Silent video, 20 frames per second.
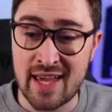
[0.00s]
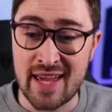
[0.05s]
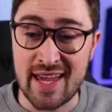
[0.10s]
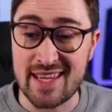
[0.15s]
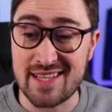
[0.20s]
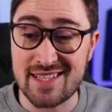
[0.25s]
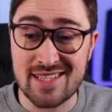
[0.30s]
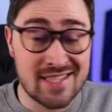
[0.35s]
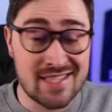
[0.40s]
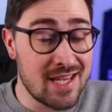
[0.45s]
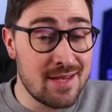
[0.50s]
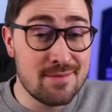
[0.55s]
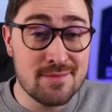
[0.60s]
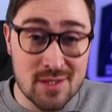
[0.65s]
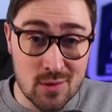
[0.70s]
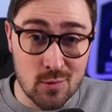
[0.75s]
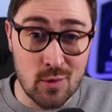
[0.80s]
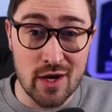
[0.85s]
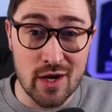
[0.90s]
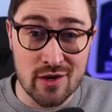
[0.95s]
It seems to
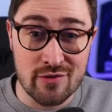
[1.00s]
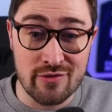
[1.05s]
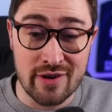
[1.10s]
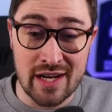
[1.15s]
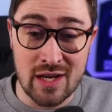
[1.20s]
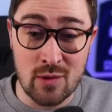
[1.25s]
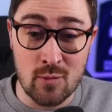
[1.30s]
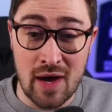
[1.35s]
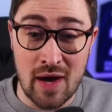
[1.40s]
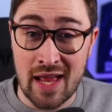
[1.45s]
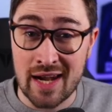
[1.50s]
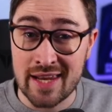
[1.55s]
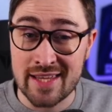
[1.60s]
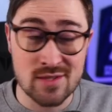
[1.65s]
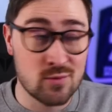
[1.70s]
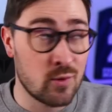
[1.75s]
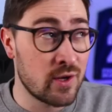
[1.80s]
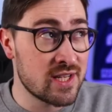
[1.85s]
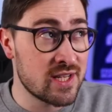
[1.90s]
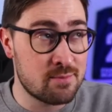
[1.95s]
work really well. It's
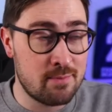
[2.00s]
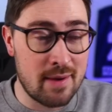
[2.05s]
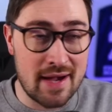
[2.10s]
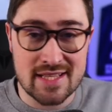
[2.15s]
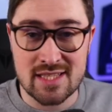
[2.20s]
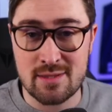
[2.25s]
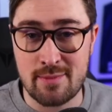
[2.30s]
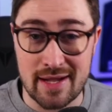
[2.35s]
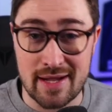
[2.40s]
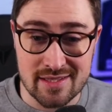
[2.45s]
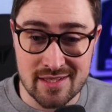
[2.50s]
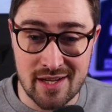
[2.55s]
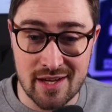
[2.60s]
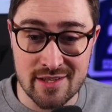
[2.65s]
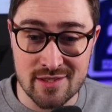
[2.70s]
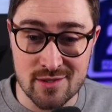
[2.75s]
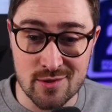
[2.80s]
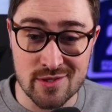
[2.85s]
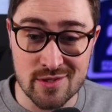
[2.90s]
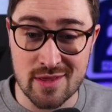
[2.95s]
won us back-to-back
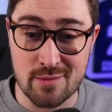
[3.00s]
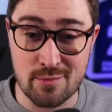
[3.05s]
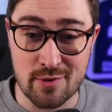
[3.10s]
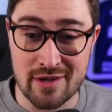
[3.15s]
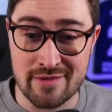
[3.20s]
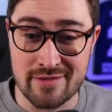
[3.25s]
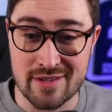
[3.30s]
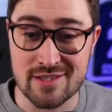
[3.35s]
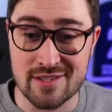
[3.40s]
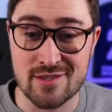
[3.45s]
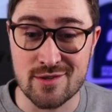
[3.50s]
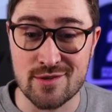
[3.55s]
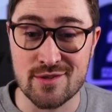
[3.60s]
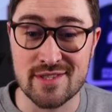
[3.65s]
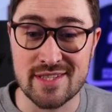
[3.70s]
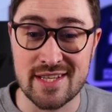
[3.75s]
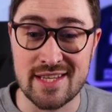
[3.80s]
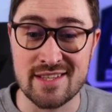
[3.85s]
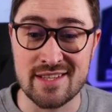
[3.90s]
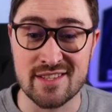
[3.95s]
titles in the previous two
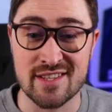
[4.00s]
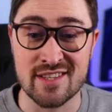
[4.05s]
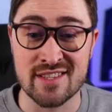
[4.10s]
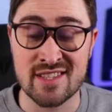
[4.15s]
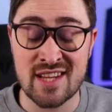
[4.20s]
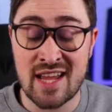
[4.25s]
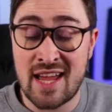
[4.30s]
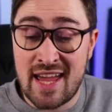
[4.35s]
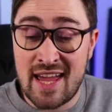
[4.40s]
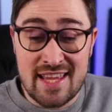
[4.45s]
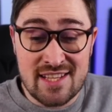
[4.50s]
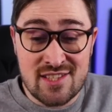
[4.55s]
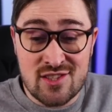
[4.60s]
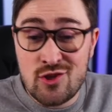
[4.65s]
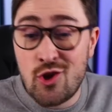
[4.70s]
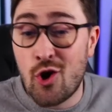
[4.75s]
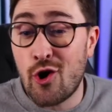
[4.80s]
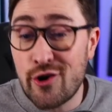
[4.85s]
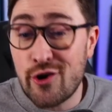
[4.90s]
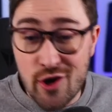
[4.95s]
seasons. It's
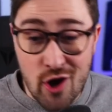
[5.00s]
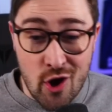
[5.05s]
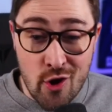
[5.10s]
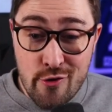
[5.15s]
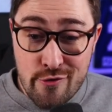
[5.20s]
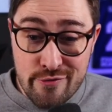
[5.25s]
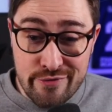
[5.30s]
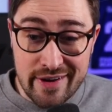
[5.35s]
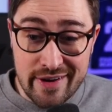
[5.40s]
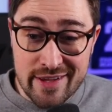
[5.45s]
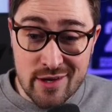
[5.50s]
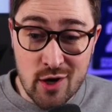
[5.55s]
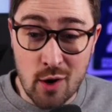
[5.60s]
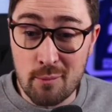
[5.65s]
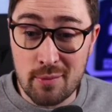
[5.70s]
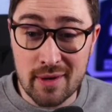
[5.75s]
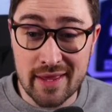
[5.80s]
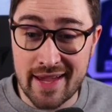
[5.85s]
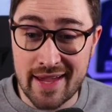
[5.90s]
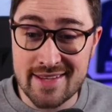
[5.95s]
not an overly
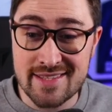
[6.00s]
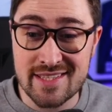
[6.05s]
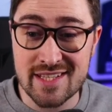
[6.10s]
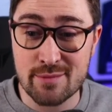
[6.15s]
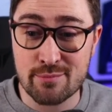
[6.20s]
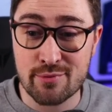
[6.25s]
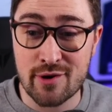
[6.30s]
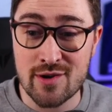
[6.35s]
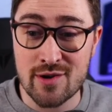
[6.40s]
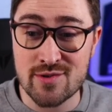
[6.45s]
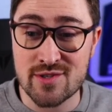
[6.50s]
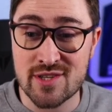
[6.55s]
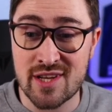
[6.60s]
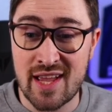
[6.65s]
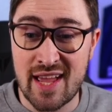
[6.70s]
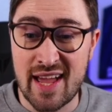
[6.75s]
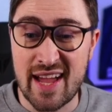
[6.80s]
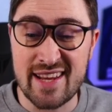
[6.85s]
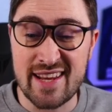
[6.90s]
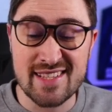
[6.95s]
complicated approach,
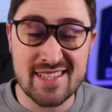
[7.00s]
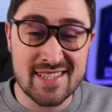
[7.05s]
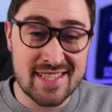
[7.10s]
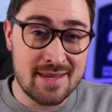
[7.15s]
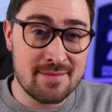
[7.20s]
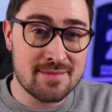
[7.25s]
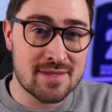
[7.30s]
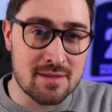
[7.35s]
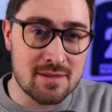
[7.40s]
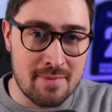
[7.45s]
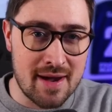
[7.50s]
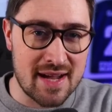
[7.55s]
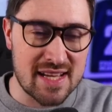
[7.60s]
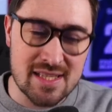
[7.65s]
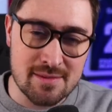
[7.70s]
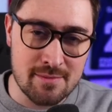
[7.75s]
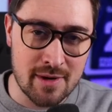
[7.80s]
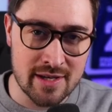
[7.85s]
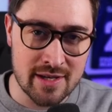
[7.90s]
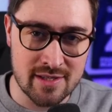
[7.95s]
and it seems to
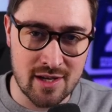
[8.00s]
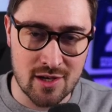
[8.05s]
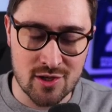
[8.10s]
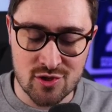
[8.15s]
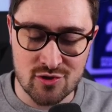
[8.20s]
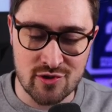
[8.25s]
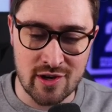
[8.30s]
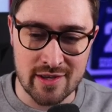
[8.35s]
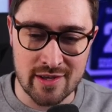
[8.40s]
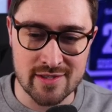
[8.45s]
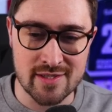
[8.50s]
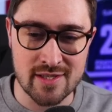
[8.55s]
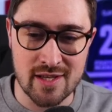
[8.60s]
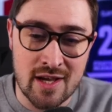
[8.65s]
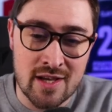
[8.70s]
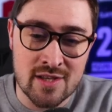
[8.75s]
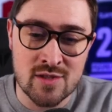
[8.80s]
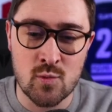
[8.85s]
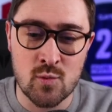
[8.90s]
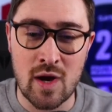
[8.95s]
maximize our strengths
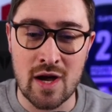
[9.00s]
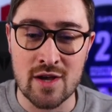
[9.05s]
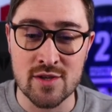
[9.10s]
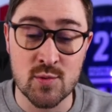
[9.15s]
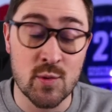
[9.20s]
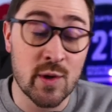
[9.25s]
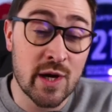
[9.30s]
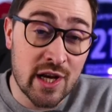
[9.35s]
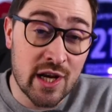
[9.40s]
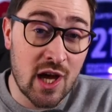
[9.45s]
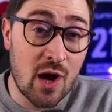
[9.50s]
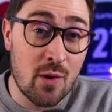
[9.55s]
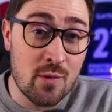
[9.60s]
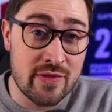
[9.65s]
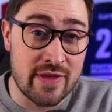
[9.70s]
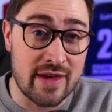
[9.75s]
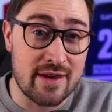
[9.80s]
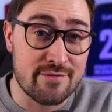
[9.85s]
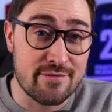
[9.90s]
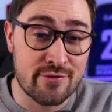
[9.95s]
as well. So we're going to go with
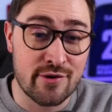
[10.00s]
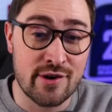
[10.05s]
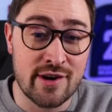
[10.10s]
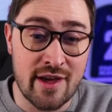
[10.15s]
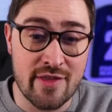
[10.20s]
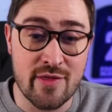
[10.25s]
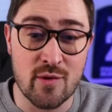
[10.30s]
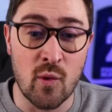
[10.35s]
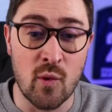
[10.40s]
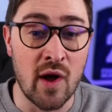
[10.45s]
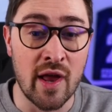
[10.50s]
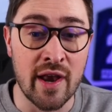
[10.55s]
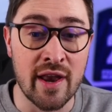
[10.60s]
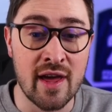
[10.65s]
it for another one.